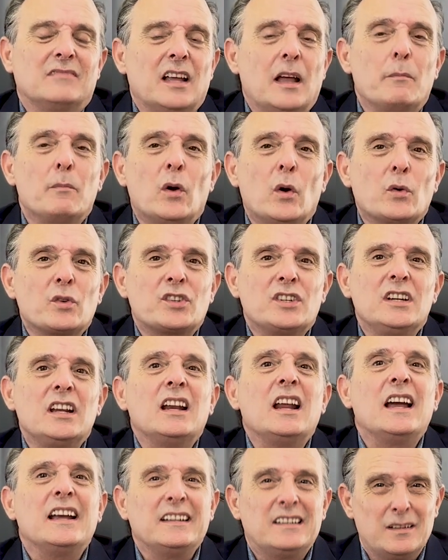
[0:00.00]

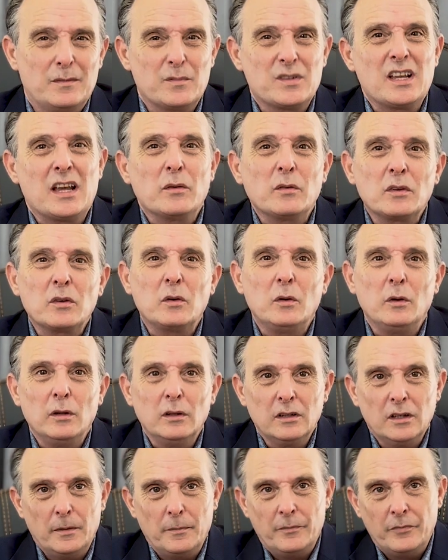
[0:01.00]
emotional items, I would call
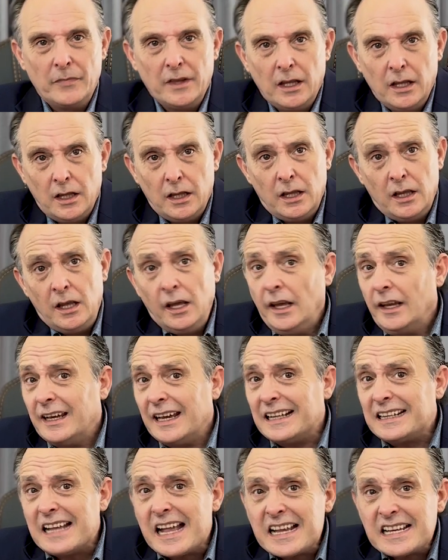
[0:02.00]
them.
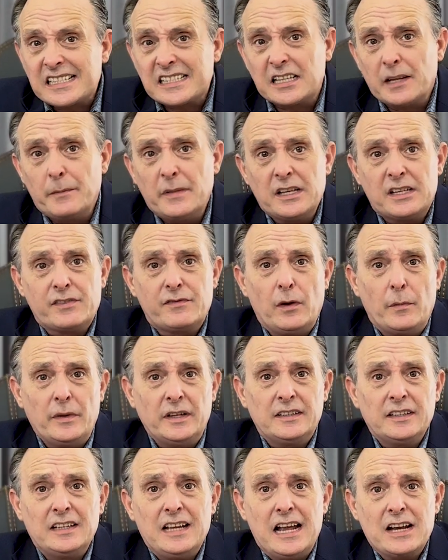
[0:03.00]
Get estimates from
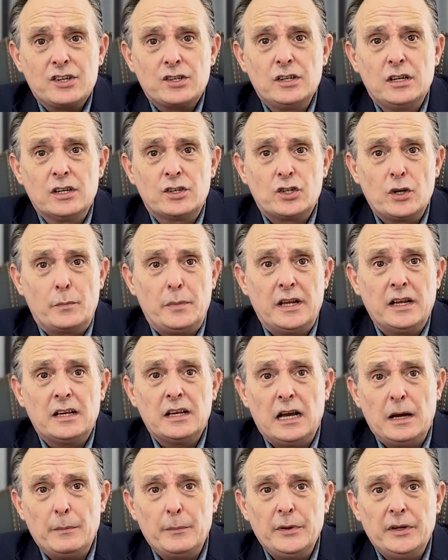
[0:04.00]
international shipping
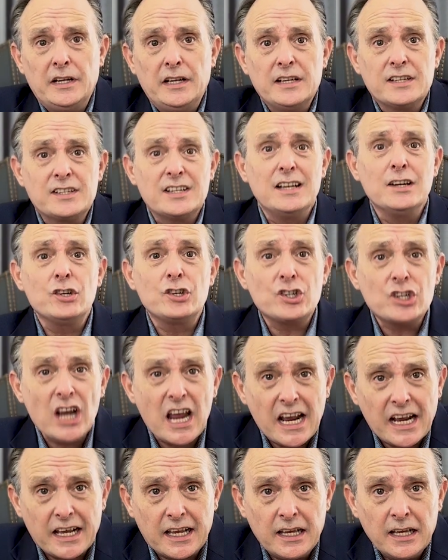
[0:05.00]
companies and
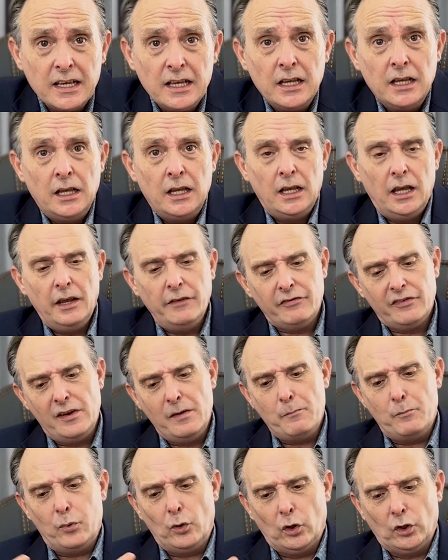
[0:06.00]
check if
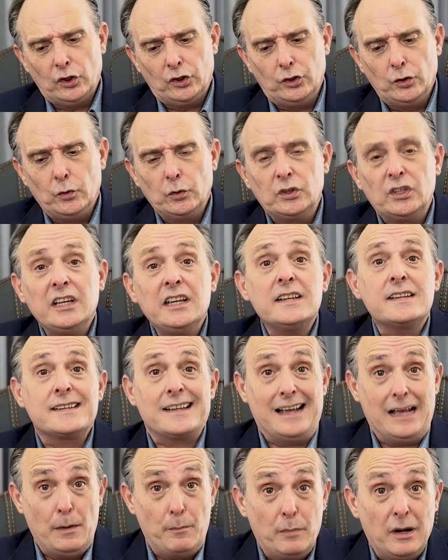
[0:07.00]
import duties
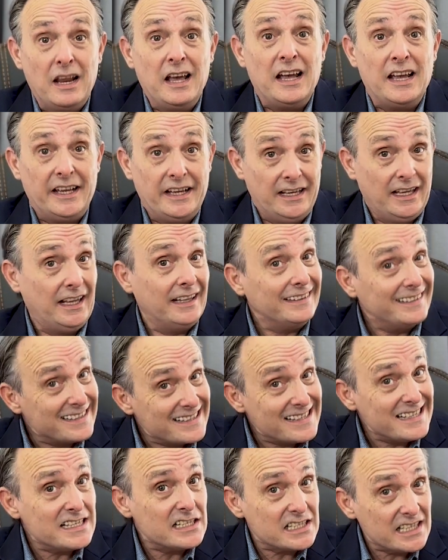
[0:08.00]
apply.
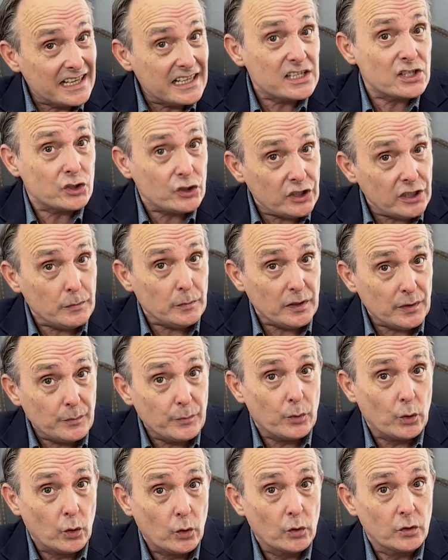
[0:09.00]
This is extremely
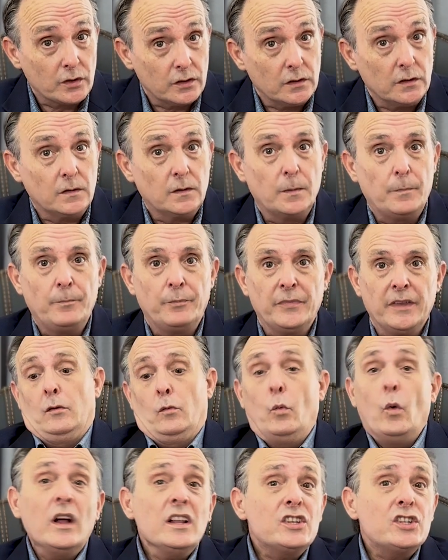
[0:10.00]
important.
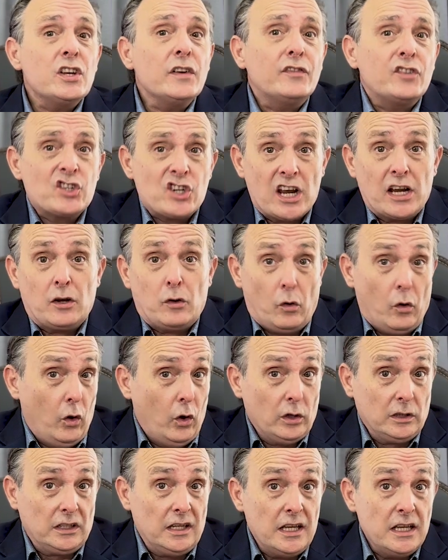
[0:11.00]
Once you've checked
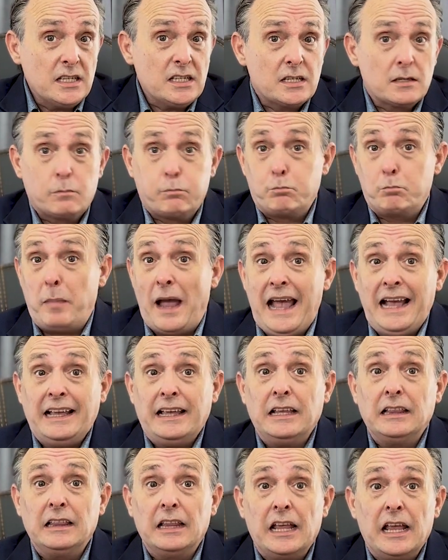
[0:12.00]
all this, pack
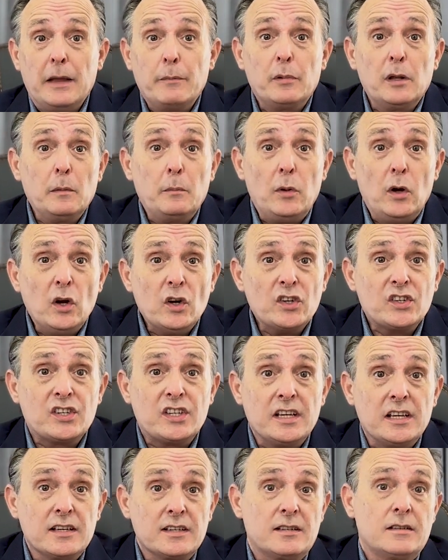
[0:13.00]
and label
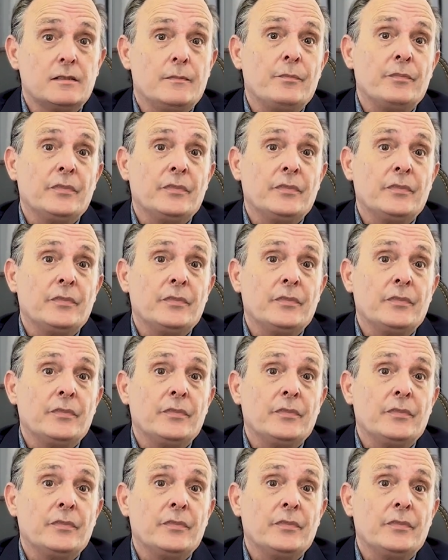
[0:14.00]
boxes